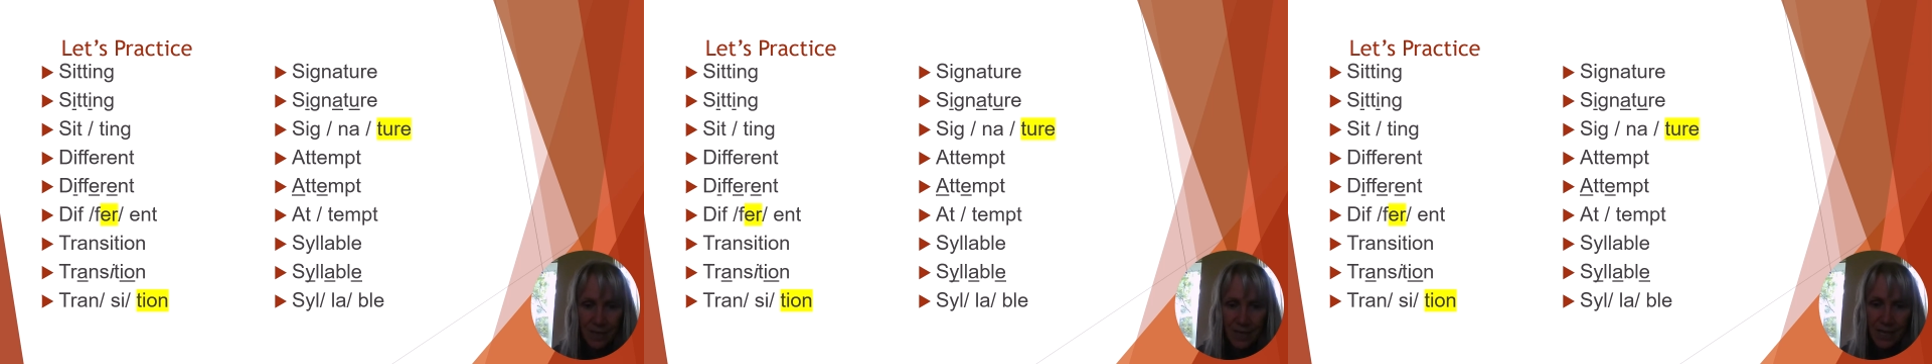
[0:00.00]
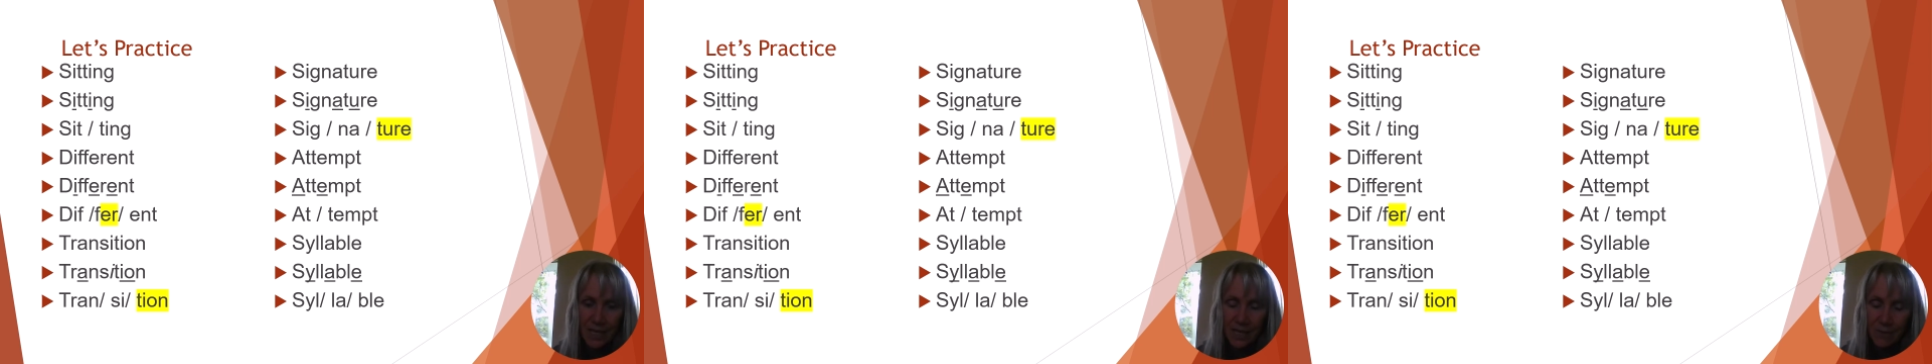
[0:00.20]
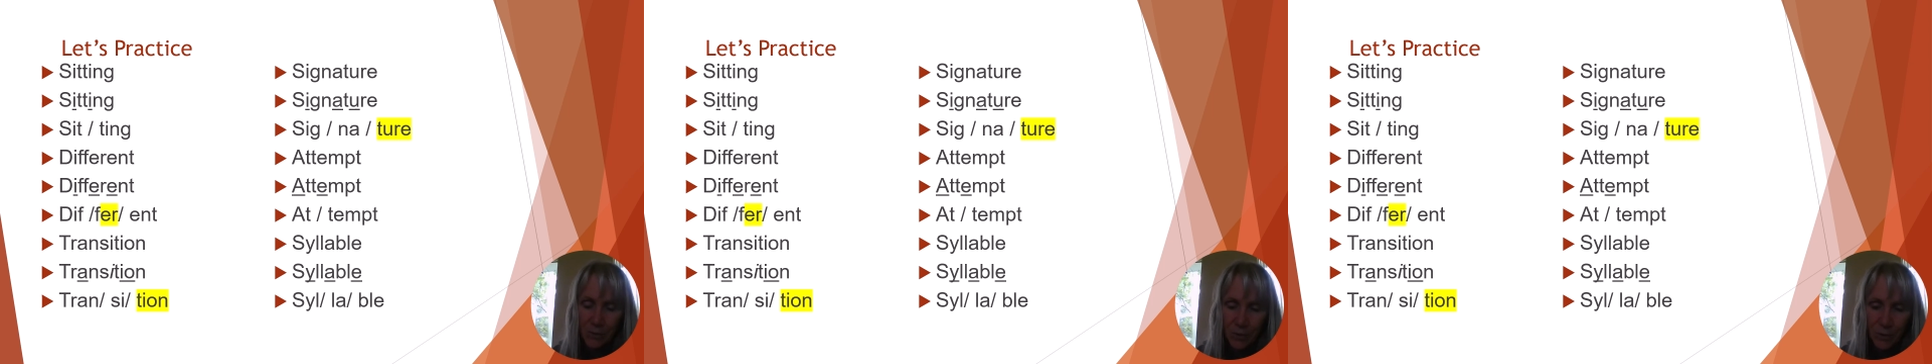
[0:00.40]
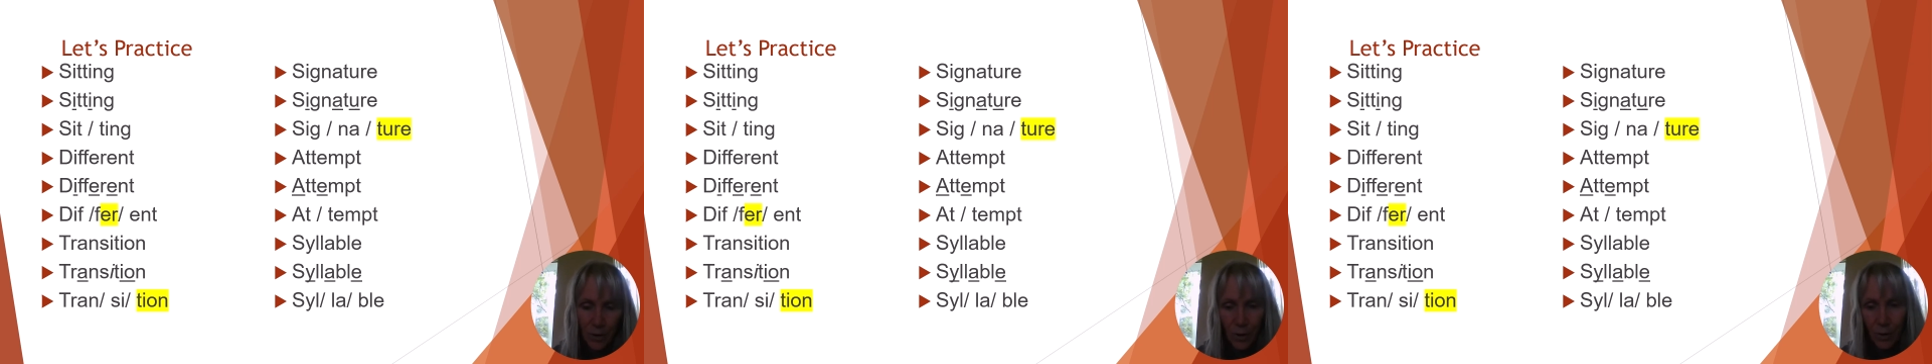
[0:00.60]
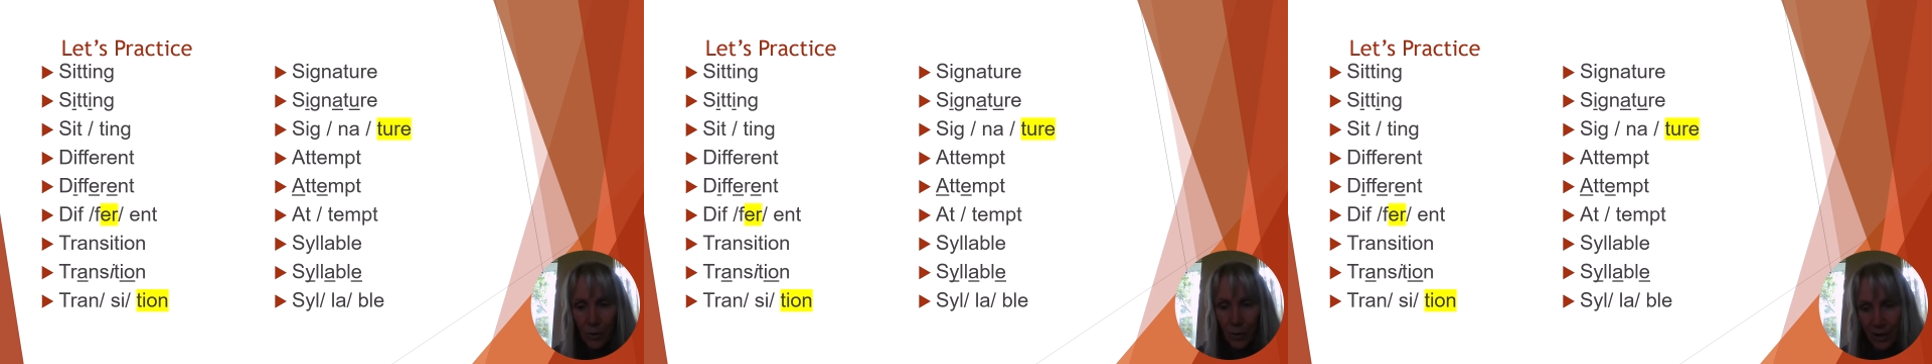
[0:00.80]
Even
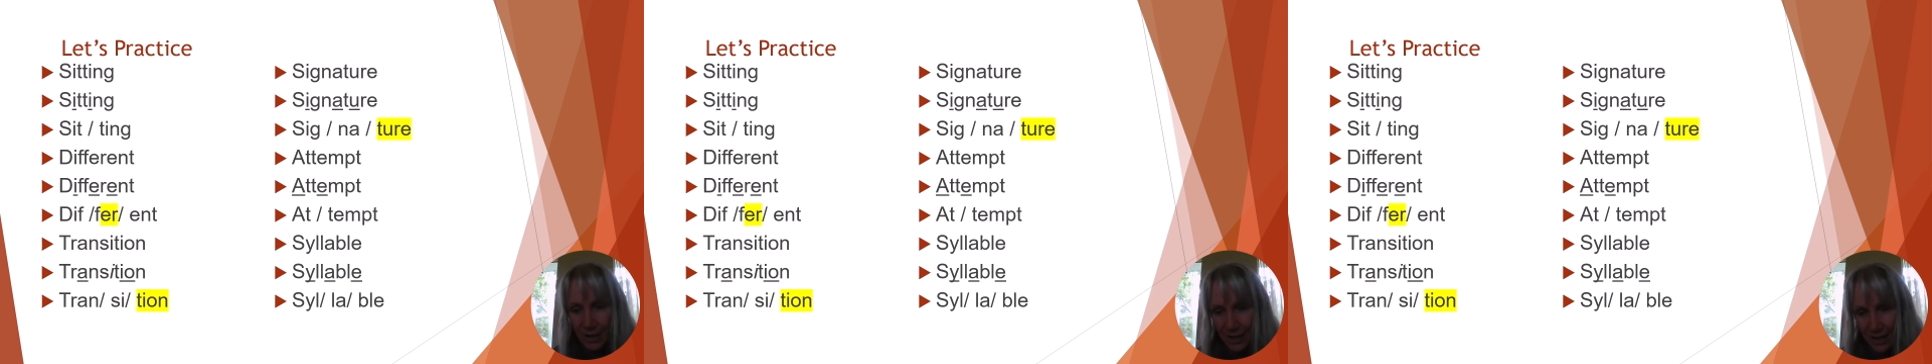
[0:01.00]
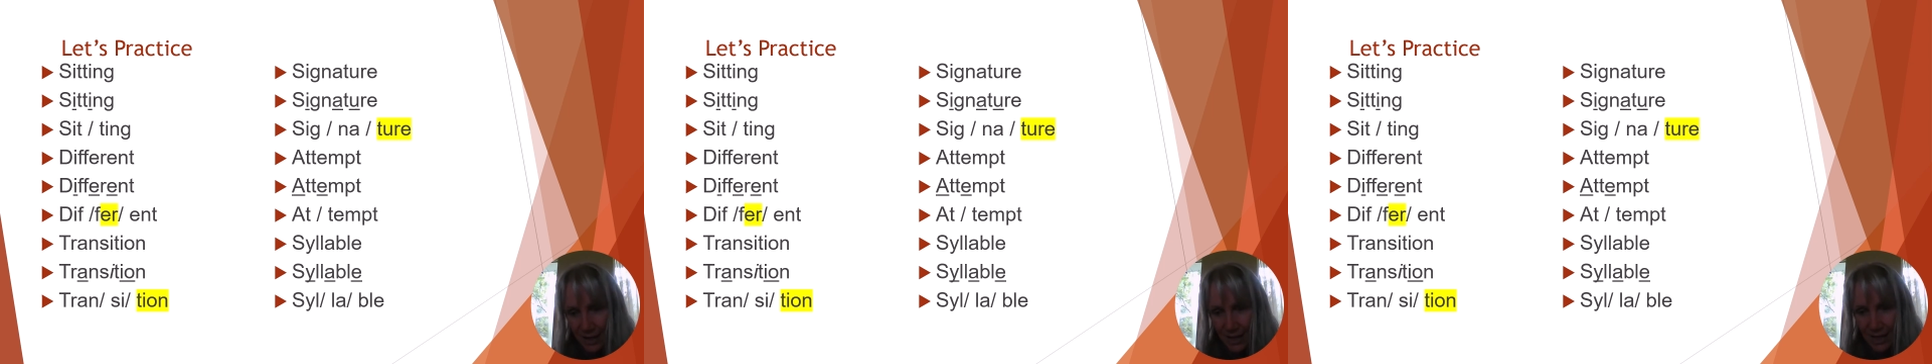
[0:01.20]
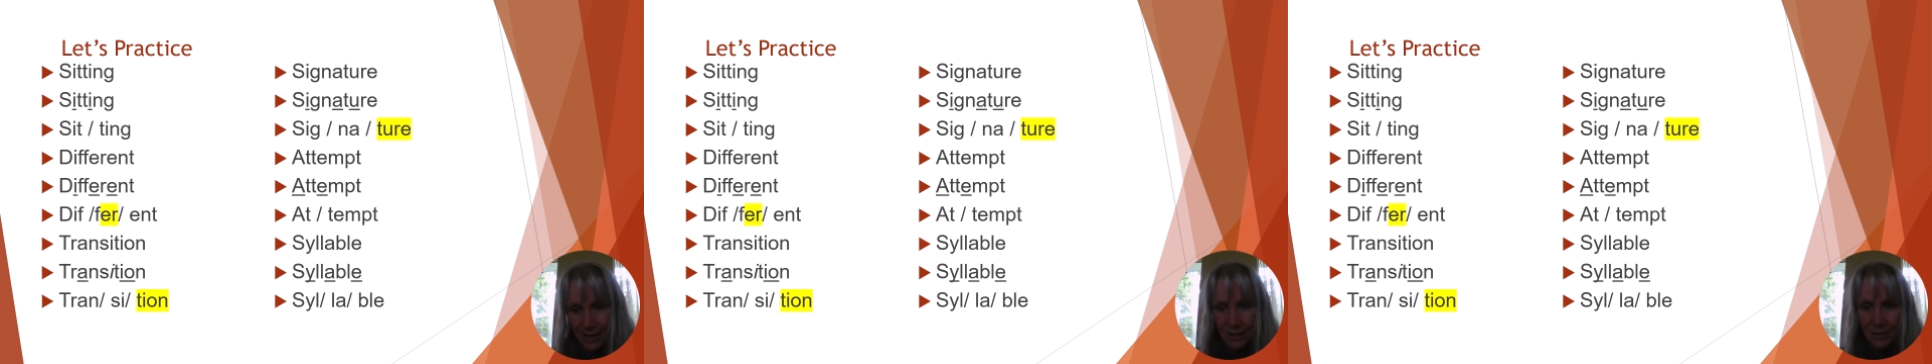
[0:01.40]
though, again,